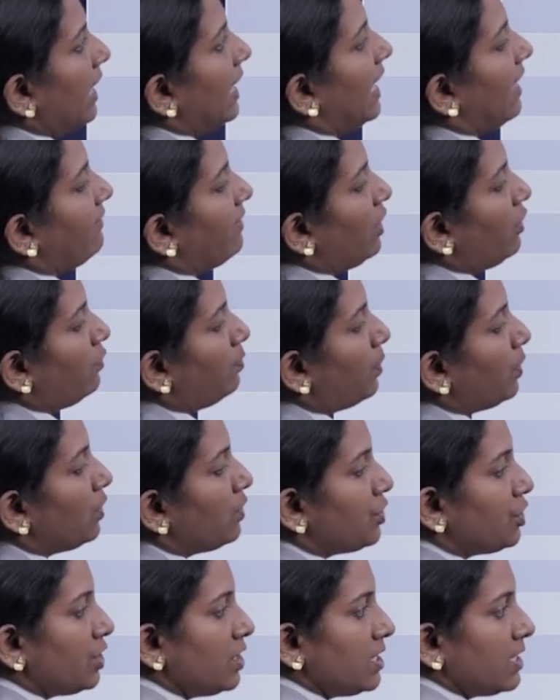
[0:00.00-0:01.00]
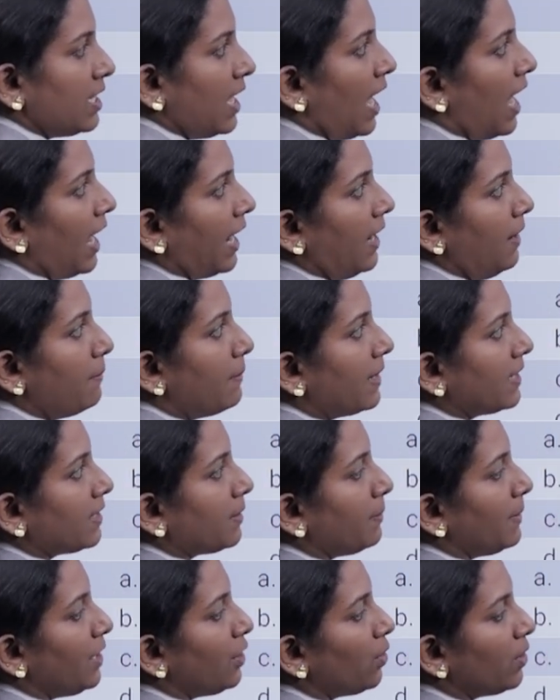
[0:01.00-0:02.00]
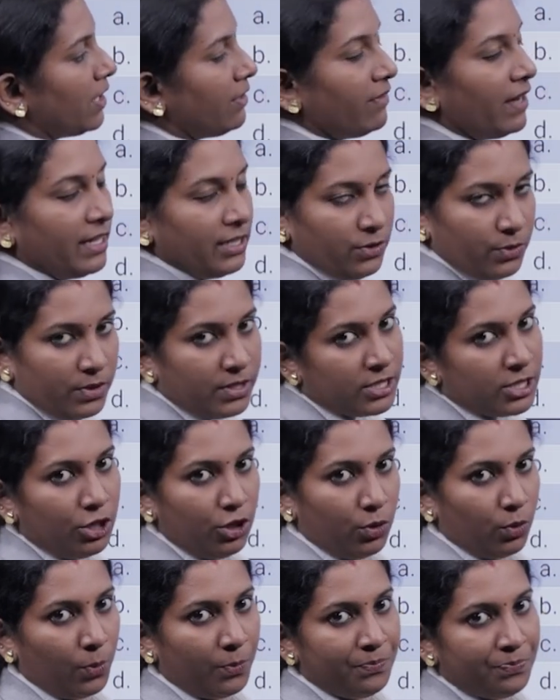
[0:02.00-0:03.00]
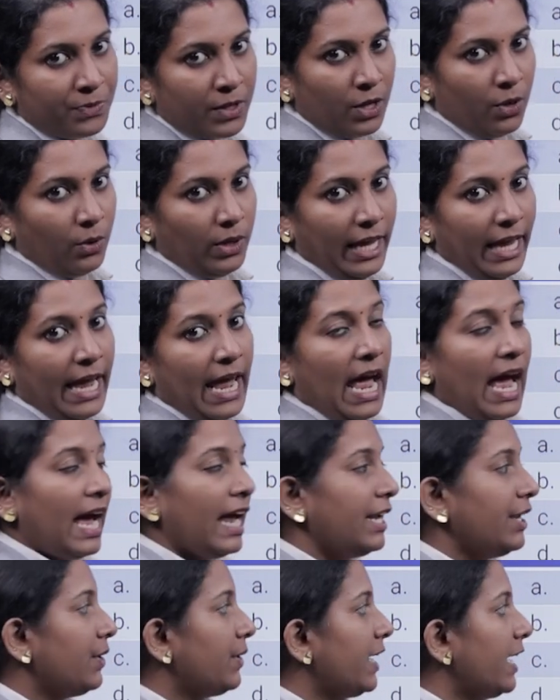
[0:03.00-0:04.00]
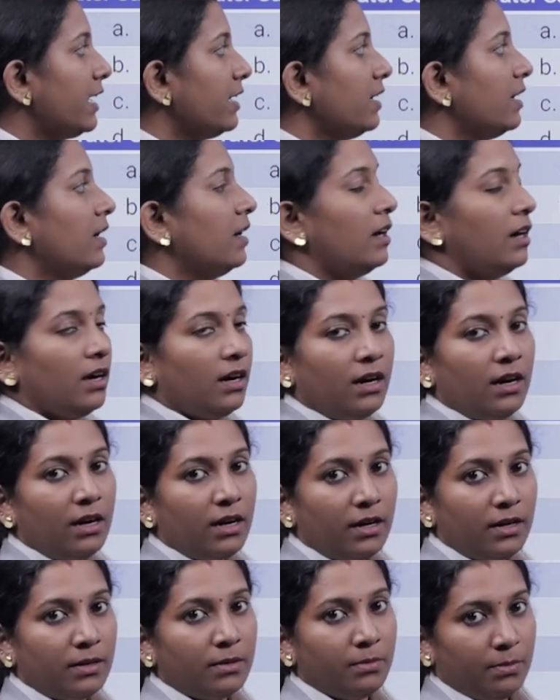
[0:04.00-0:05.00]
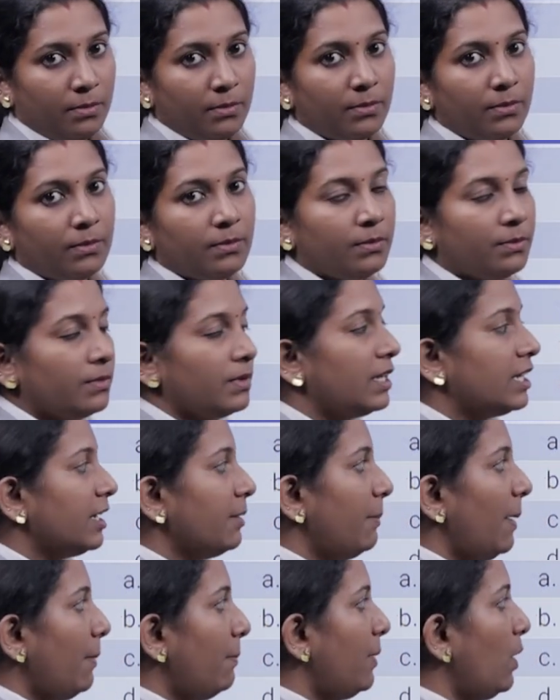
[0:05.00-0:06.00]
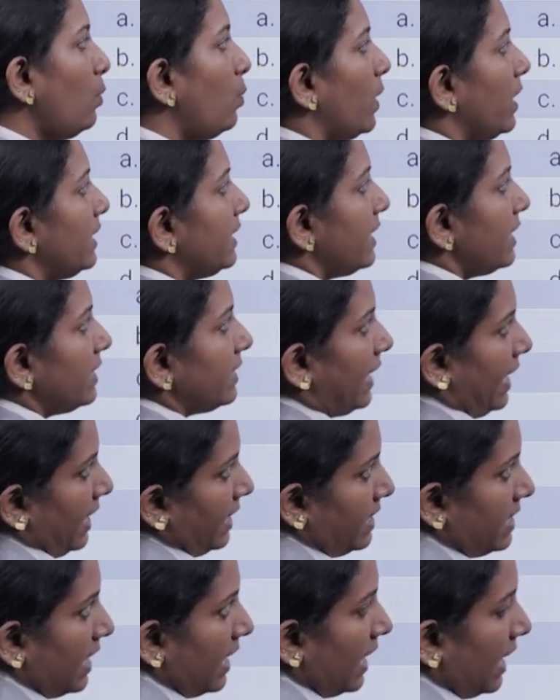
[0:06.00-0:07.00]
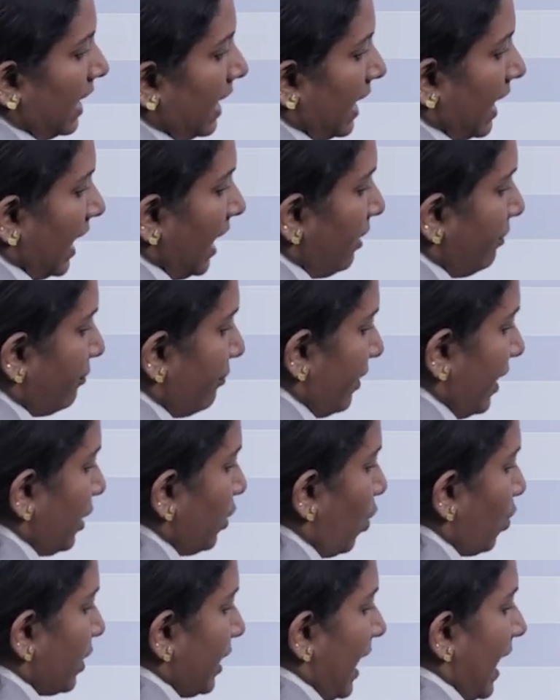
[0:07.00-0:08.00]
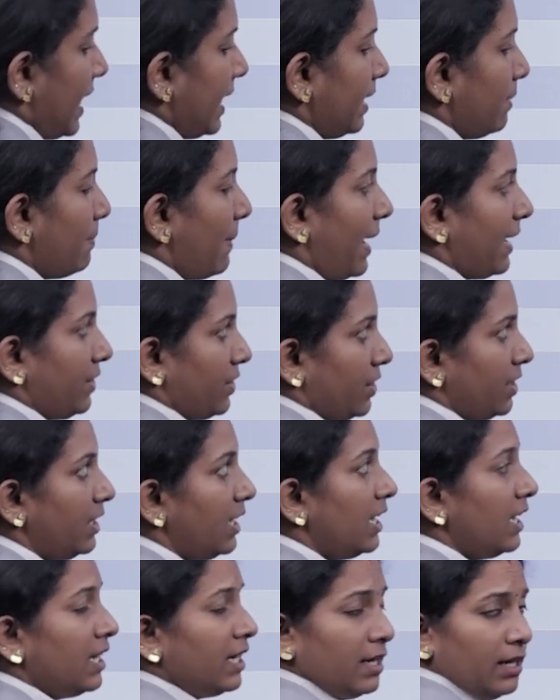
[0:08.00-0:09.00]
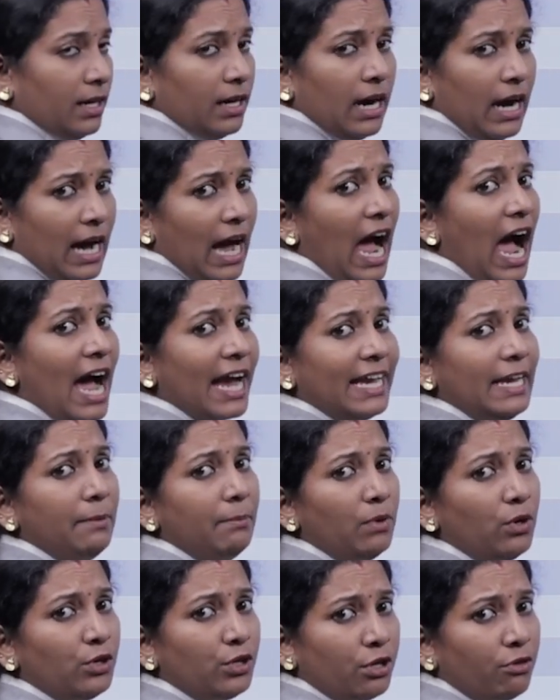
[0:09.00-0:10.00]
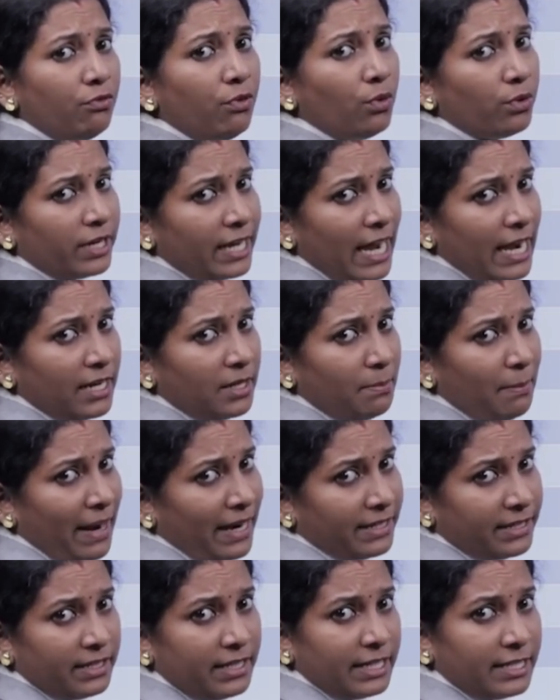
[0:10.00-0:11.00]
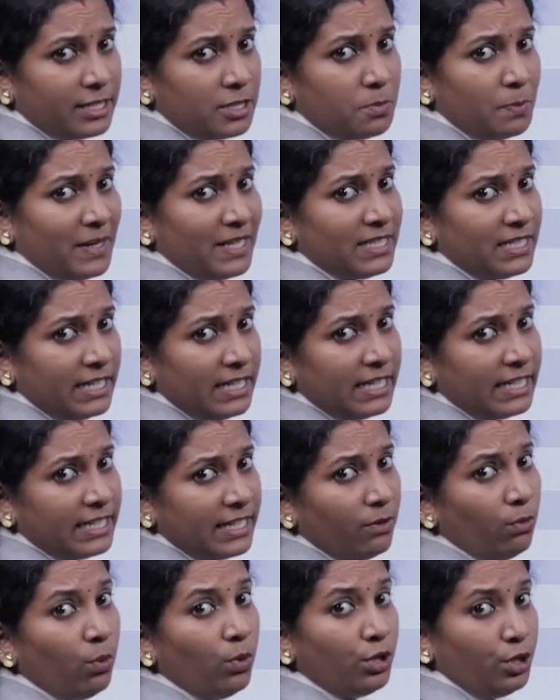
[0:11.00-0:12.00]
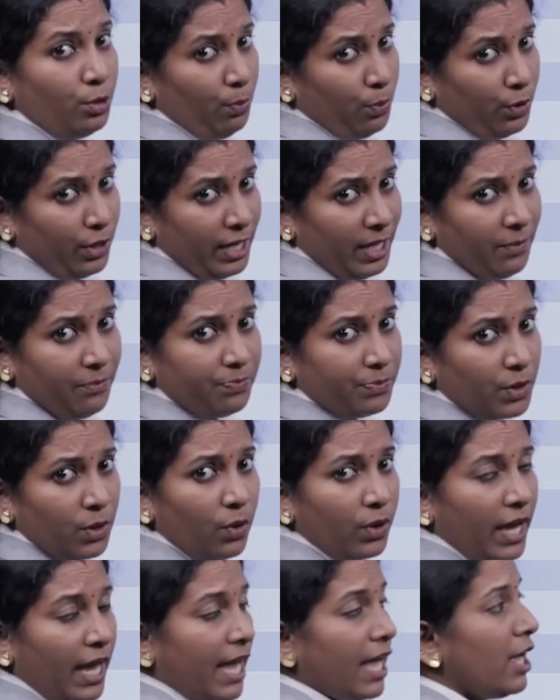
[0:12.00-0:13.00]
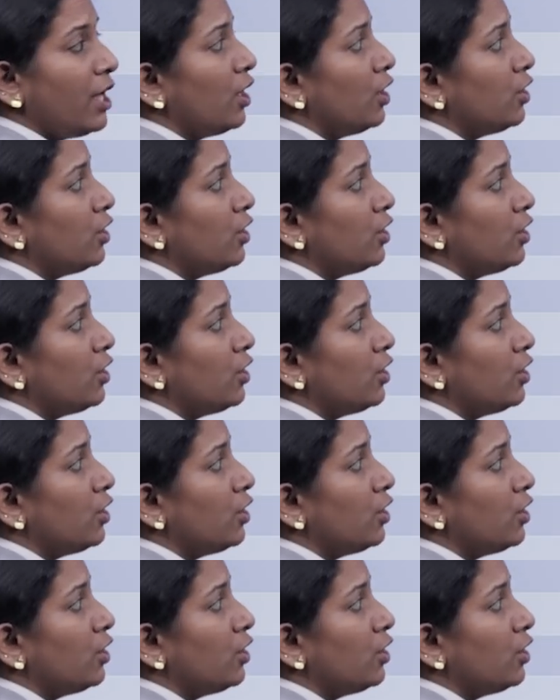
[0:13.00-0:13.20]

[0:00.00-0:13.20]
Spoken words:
level of pollution is high but the BOD value is low. Okay, and you can remember one thing, that if an organic matter, high amount of organic matter that is present in the water body, okay,